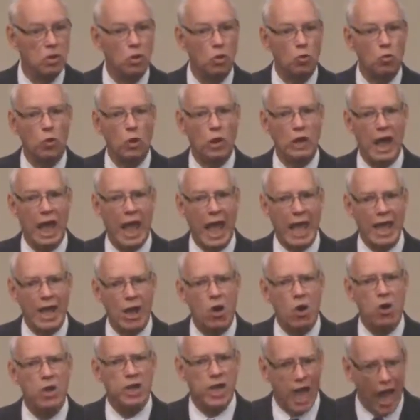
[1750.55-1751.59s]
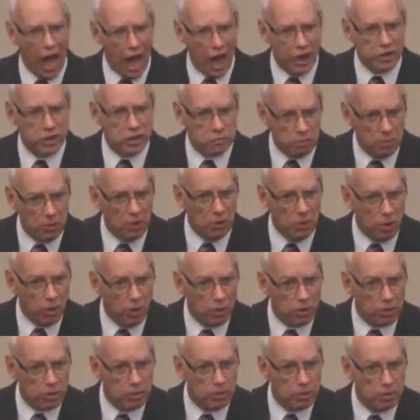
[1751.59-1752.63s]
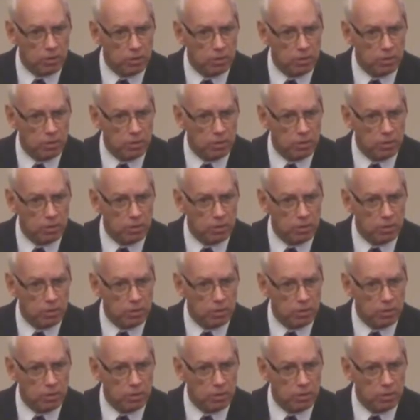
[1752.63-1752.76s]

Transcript: Rely on God's book,